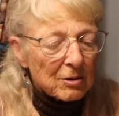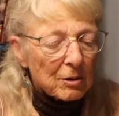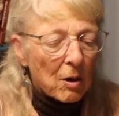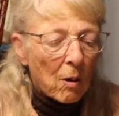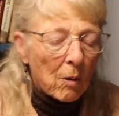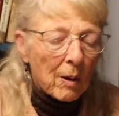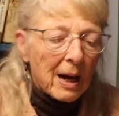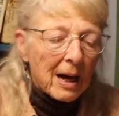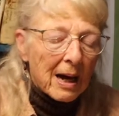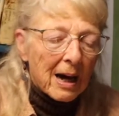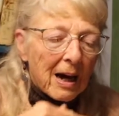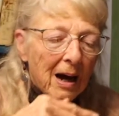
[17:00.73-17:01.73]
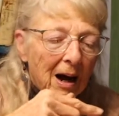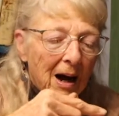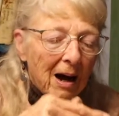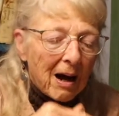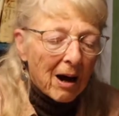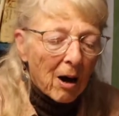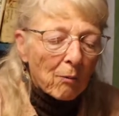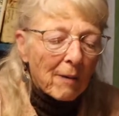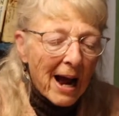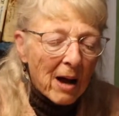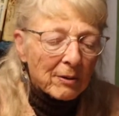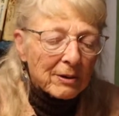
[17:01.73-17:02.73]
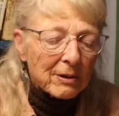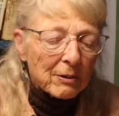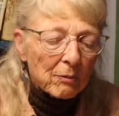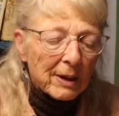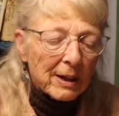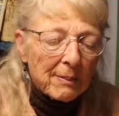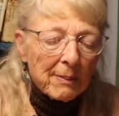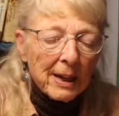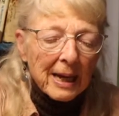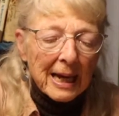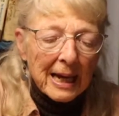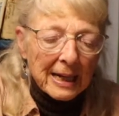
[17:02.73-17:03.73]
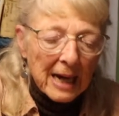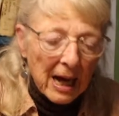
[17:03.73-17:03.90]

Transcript: go around the rim and